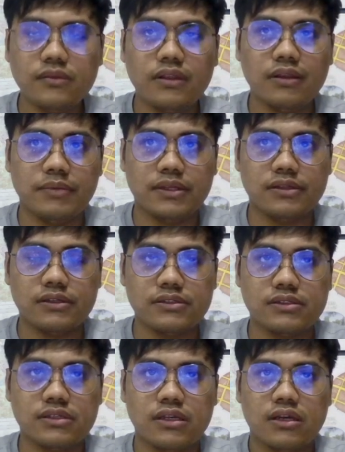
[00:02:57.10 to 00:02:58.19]

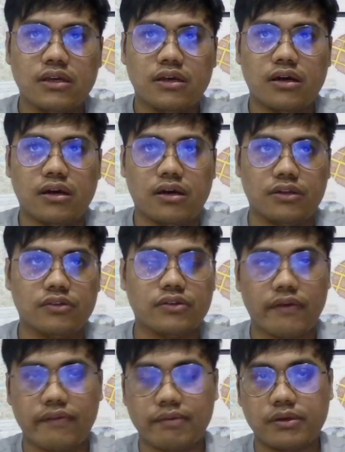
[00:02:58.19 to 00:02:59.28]
meters new
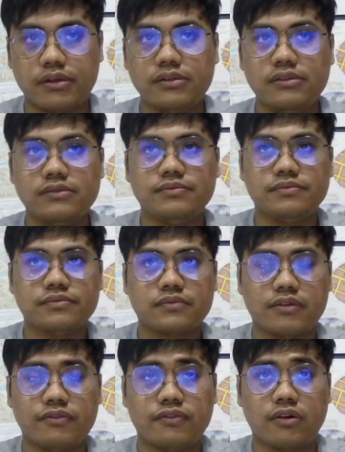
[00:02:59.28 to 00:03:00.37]
development
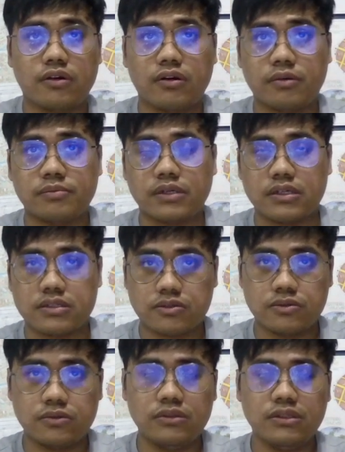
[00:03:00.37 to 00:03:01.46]
from a
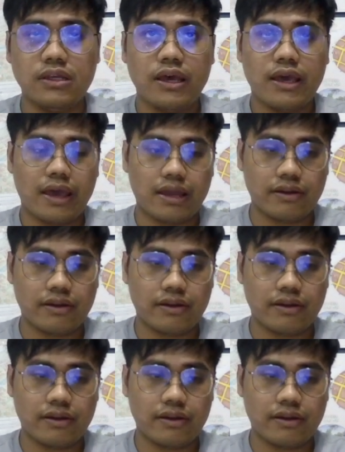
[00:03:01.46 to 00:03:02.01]
school, and